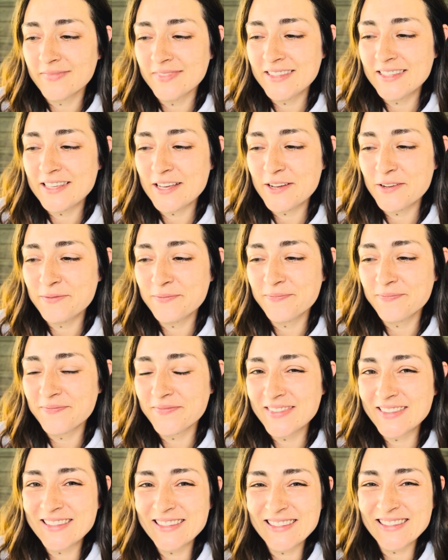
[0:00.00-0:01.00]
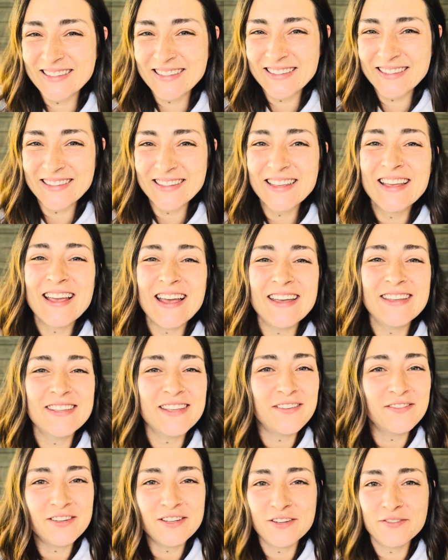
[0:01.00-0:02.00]
So I
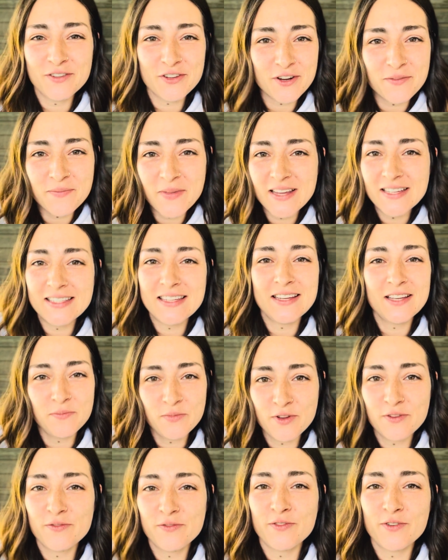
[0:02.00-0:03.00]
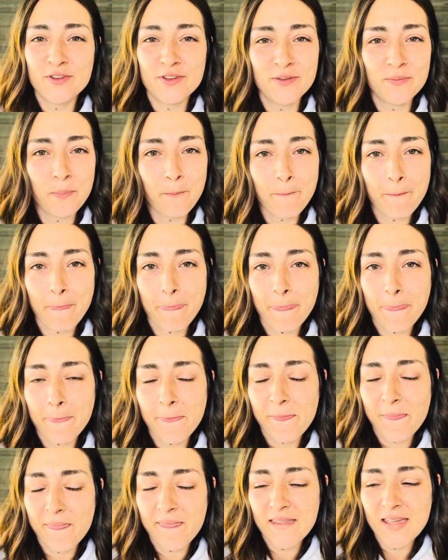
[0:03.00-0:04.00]
love you. You're amazing and beautiful
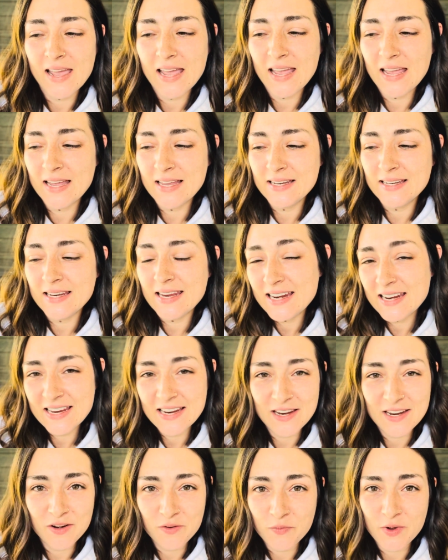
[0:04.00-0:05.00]
and needed and